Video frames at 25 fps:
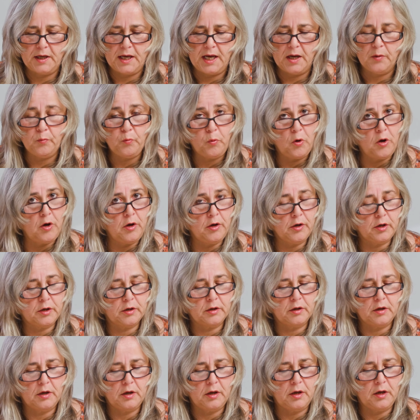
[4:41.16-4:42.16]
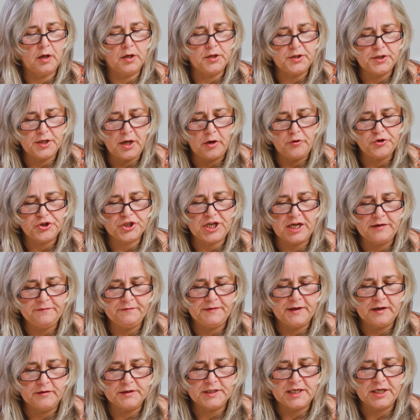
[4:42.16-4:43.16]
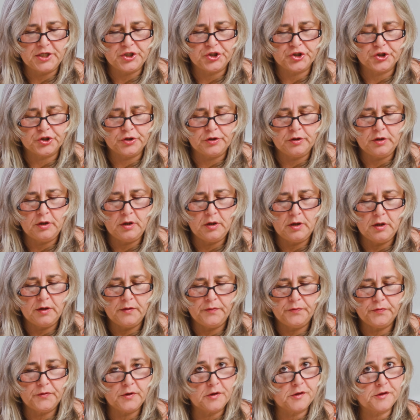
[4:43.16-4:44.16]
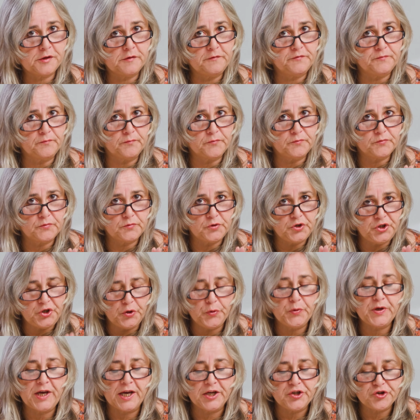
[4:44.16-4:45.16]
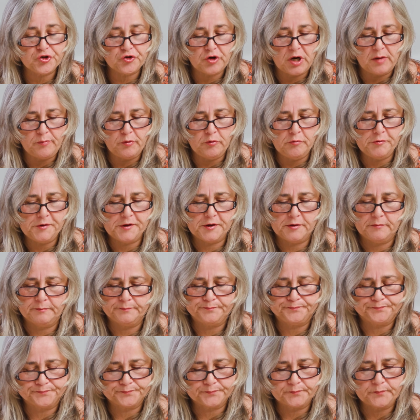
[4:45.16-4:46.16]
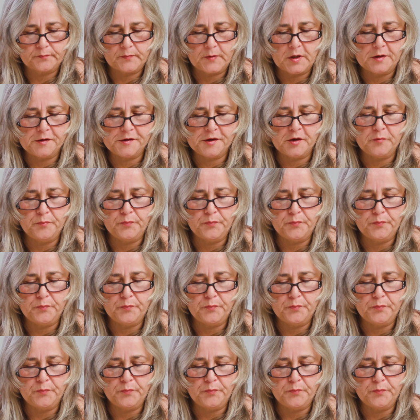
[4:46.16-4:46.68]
and work a no chain foundation that's the UK trebles. So